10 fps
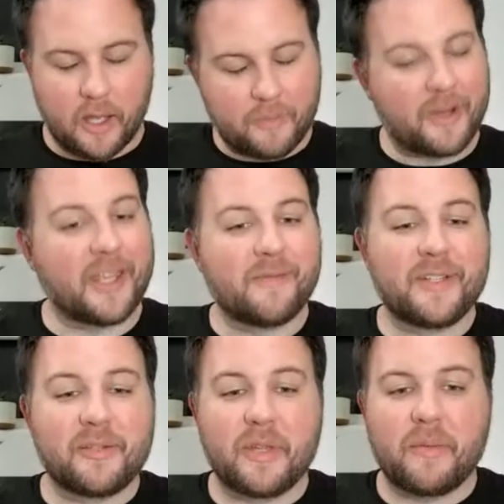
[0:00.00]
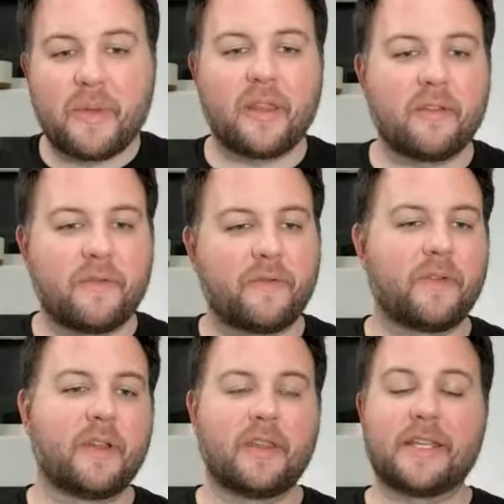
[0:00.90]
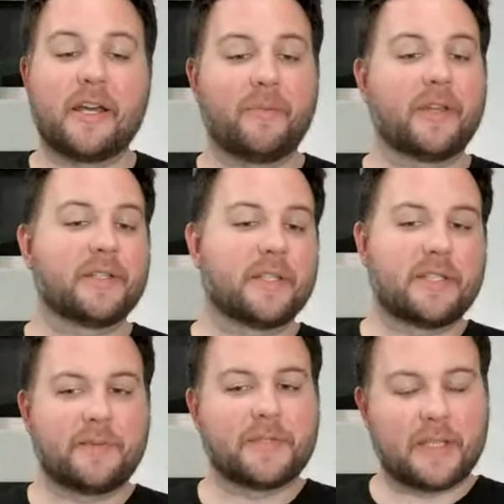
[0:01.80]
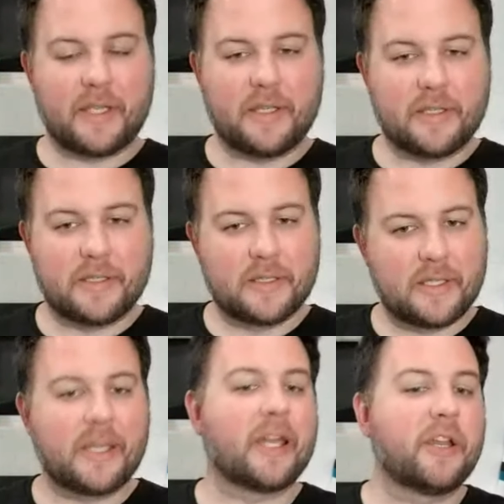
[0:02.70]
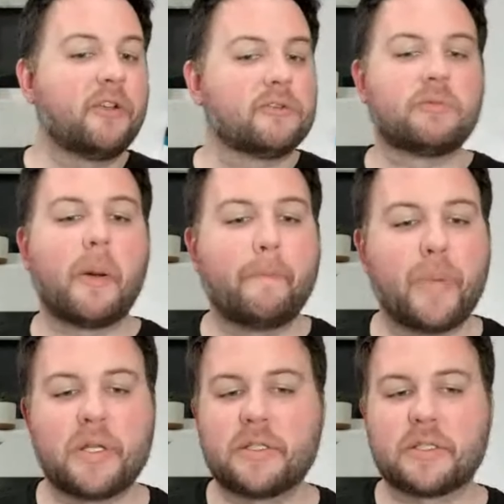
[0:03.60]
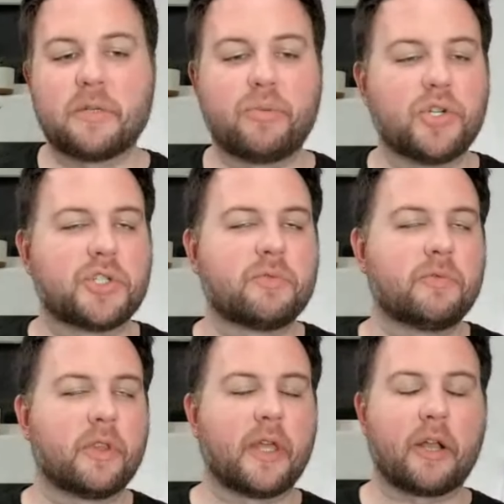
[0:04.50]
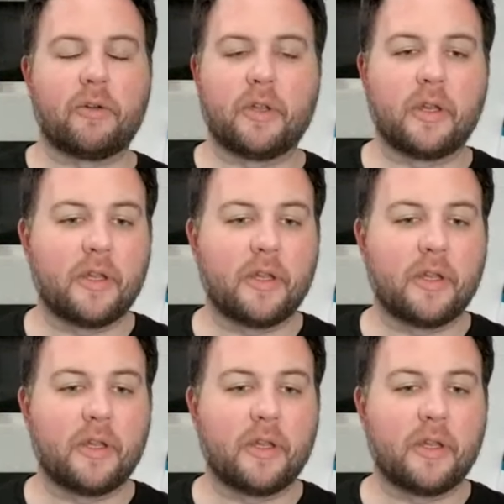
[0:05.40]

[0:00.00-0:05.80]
I'm going to give him a little bit of the benefit of the doubt because it seems like he's he kind of knows what buttons to push with Eklund,